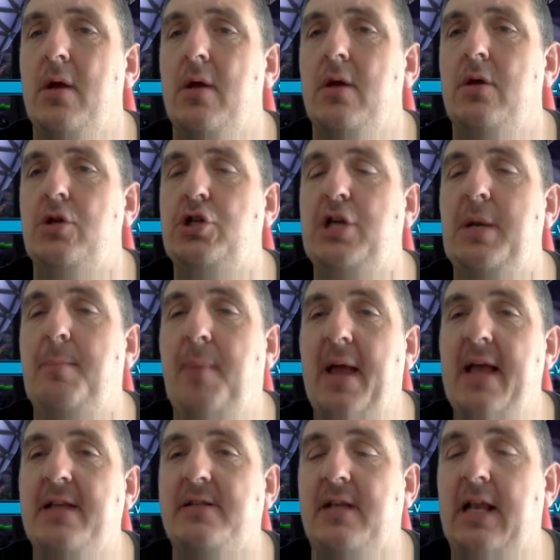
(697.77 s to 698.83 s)
she
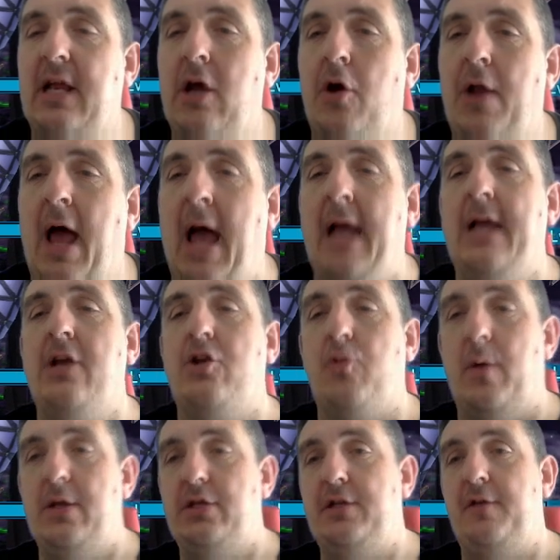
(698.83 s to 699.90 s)
basically, on Iron
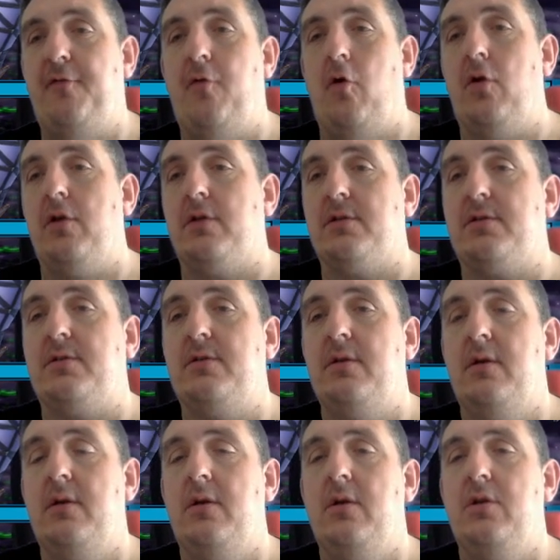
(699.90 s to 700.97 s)
Twin, she
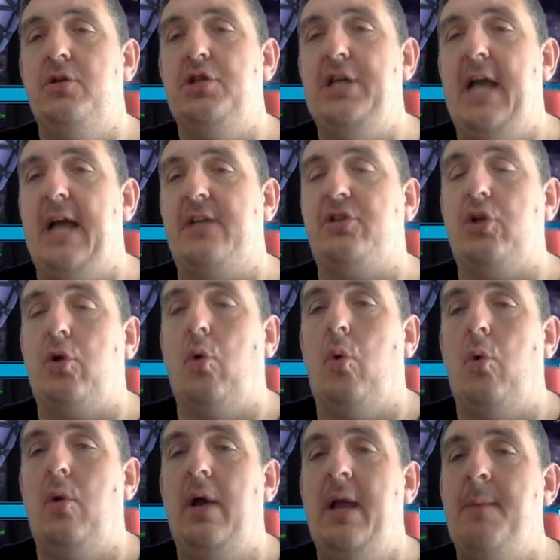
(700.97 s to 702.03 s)
has to
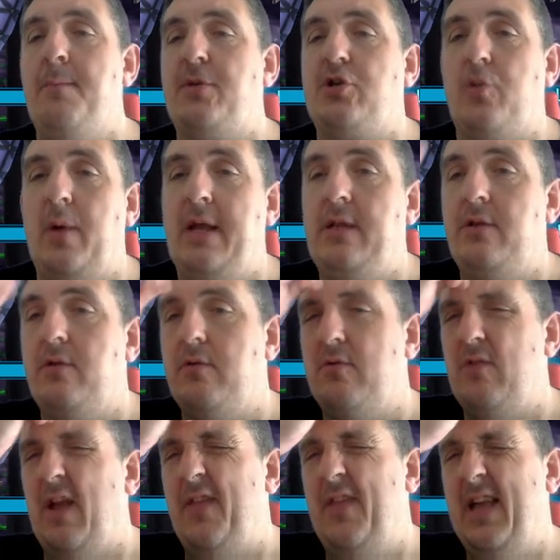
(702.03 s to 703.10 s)
go in between,
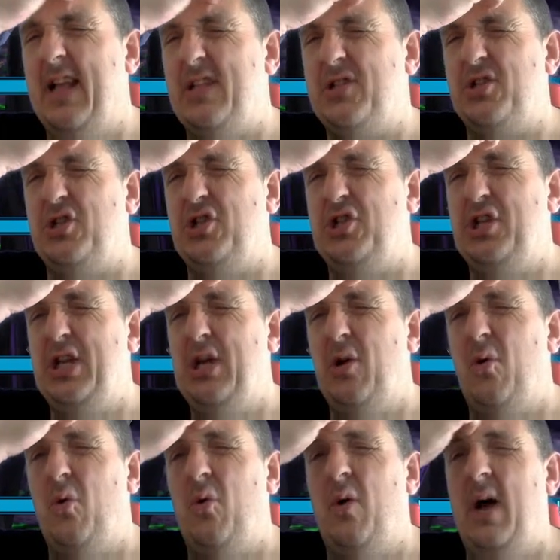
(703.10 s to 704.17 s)
I think it's
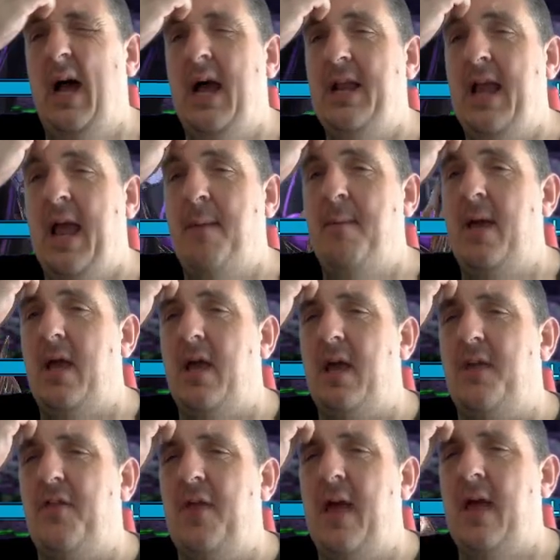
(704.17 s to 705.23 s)
Geo and Emic, I
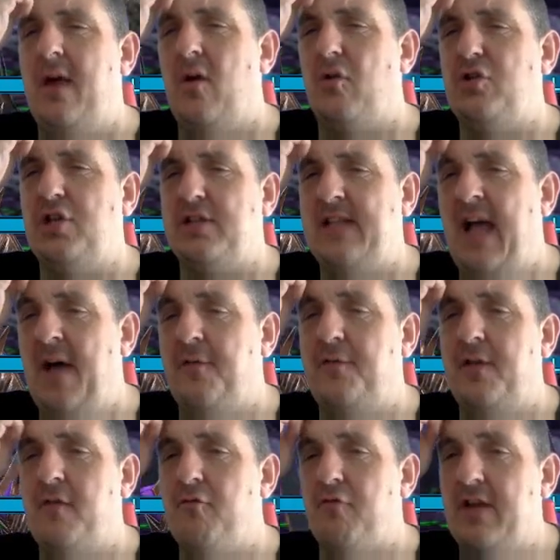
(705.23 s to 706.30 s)
think, or just
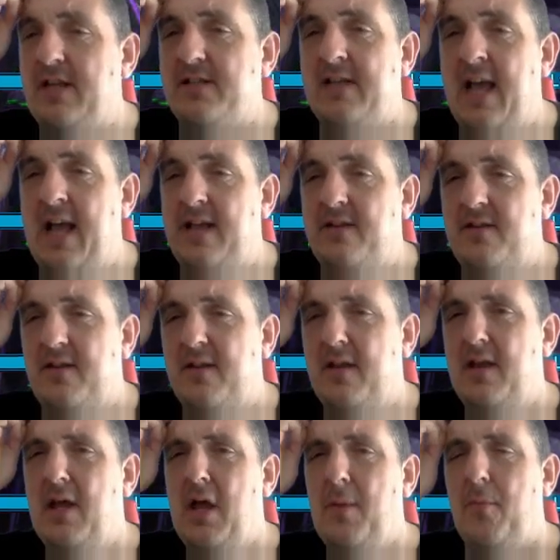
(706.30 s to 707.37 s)
after, reset.
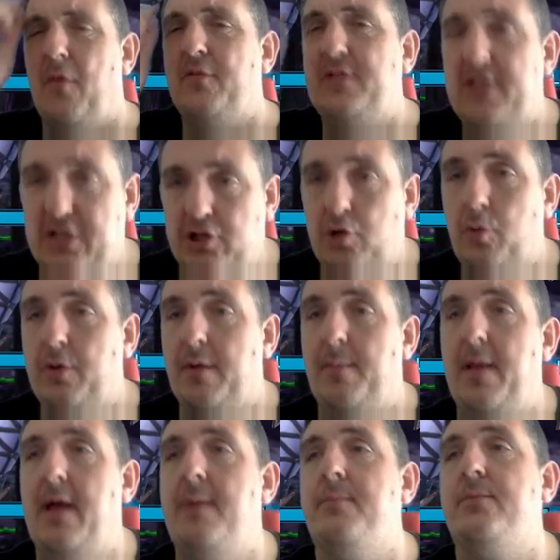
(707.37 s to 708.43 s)
But obviously there's two of them
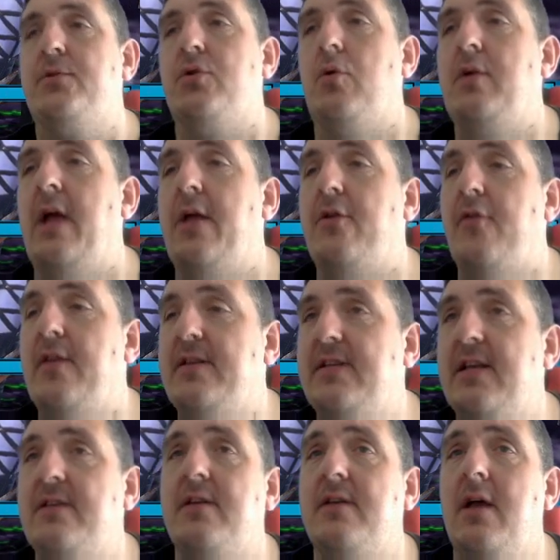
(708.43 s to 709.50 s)
there. So yeah, so this
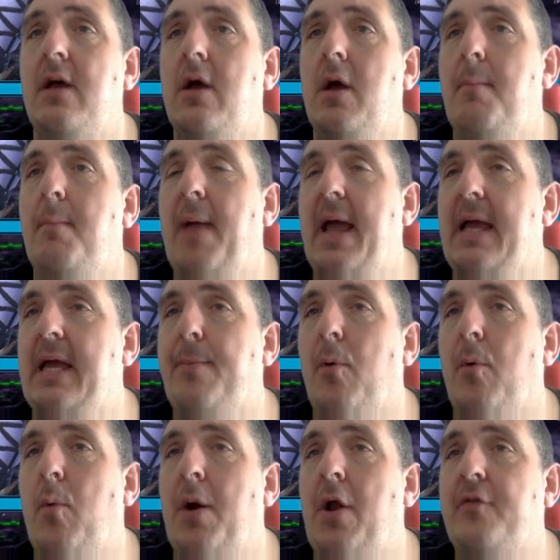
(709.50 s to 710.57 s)
is Painkeeper
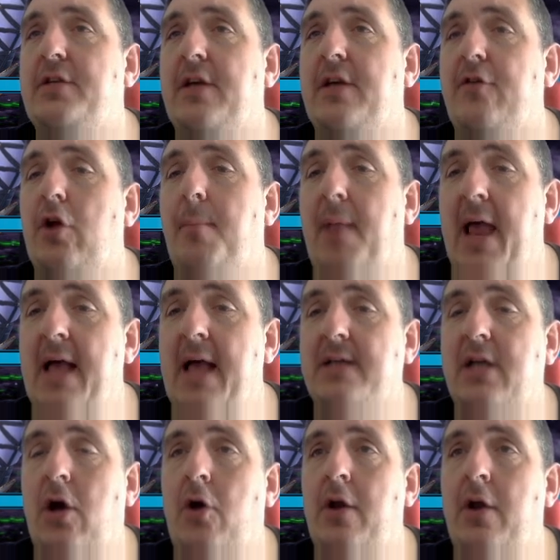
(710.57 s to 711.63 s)
1. Obviously I've got a
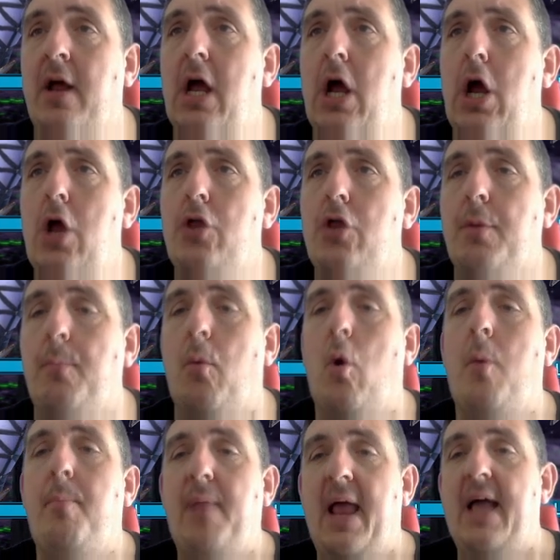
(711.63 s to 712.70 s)
blessing on it. The
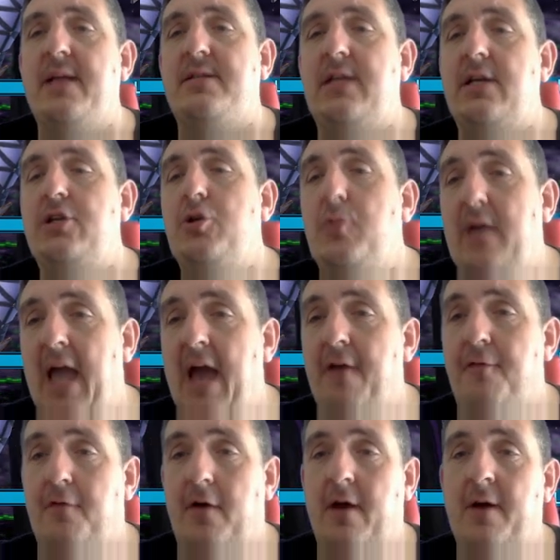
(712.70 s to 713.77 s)
more blessings you get
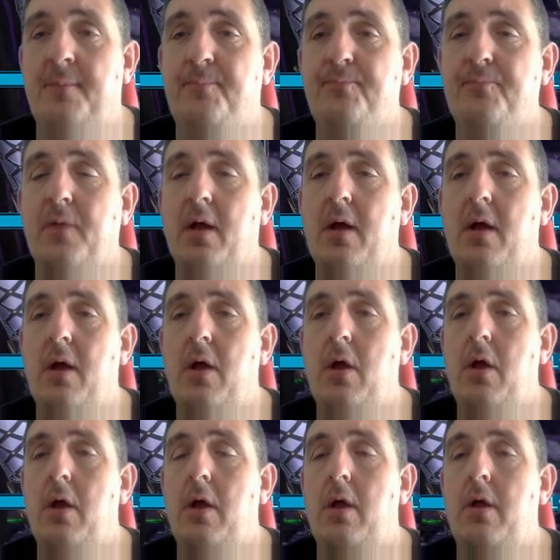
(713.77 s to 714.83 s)
for her,
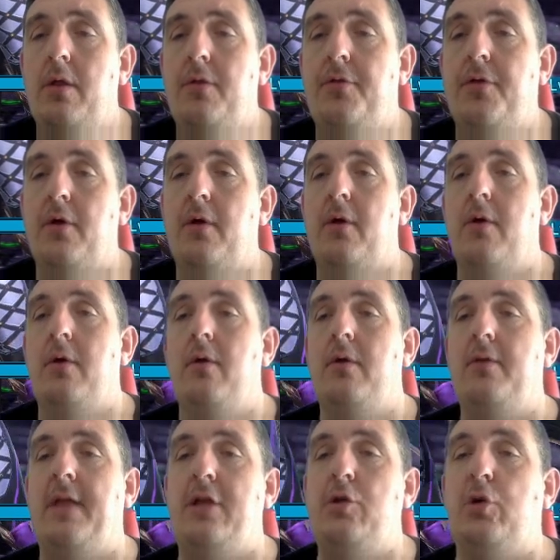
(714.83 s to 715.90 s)
then
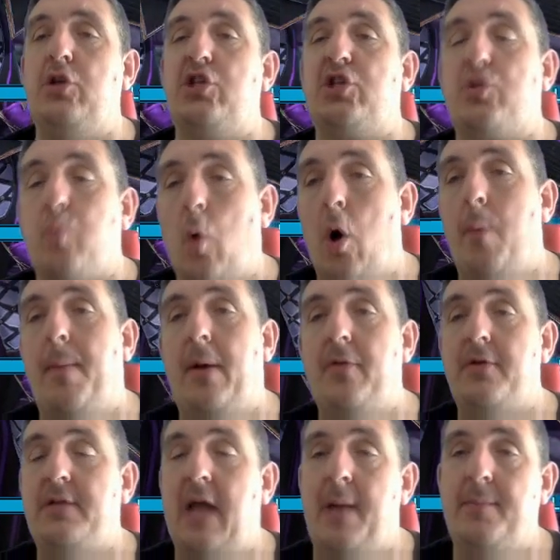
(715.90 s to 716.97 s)
you can swap out the
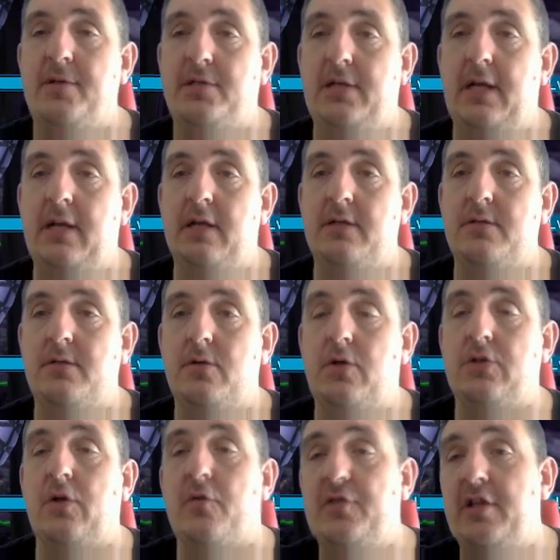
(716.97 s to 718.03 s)
damage dealers.
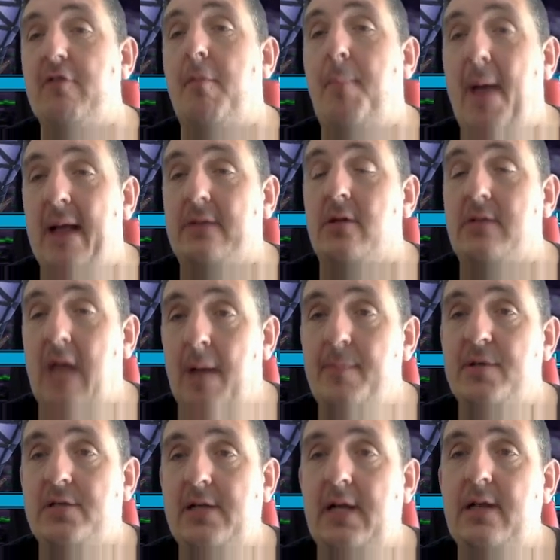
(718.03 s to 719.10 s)
Because obviously there are better
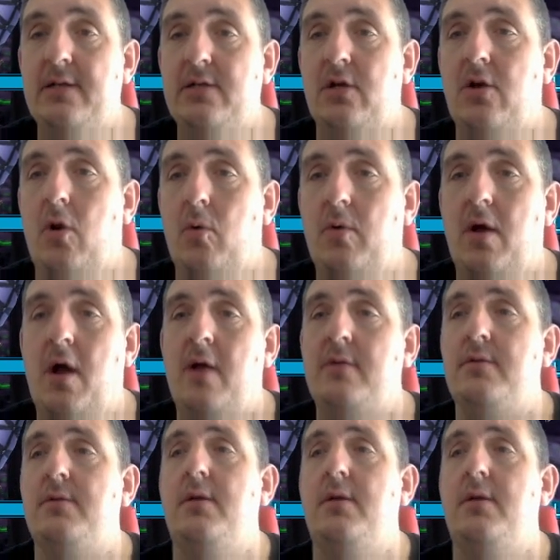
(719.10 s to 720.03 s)
damage dealers in Coldheart.